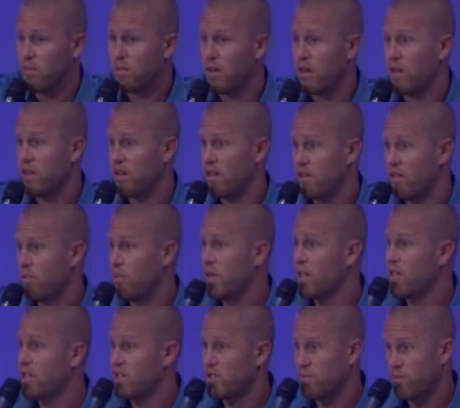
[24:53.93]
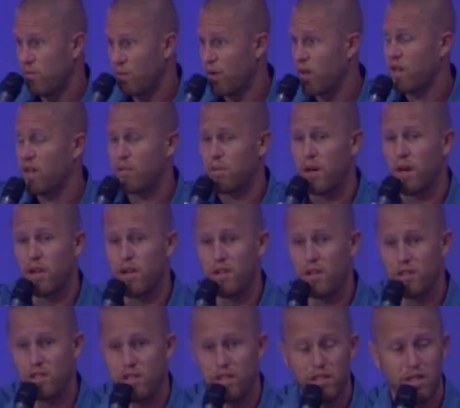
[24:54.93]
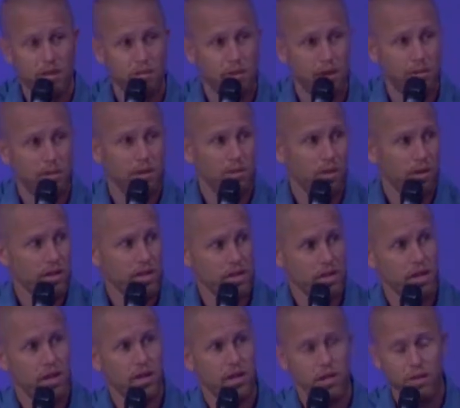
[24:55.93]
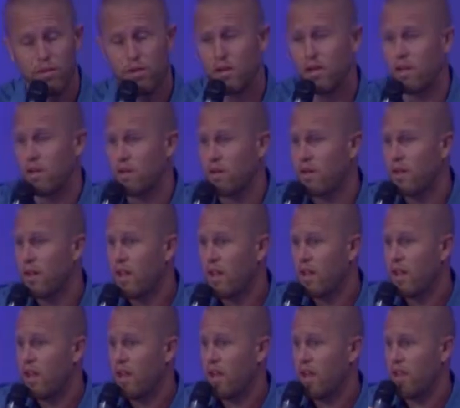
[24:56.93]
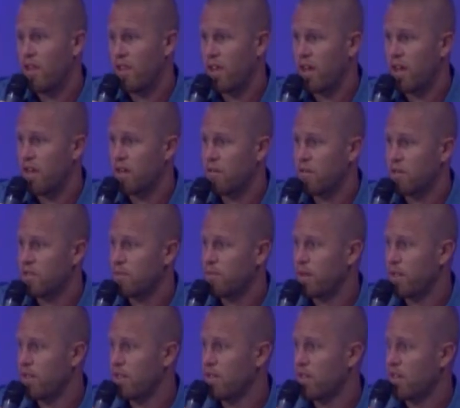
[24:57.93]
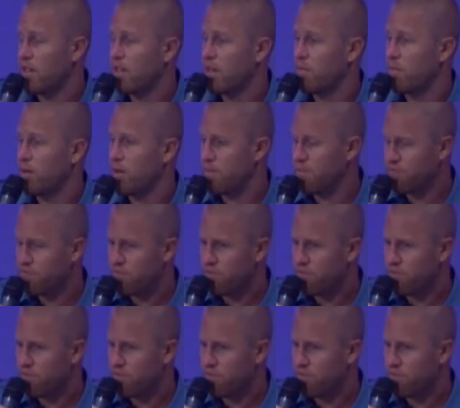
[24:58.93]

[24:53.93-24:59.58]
about it and weeks and praying about it and just seeing maybe what is God doing here. And that was about the time when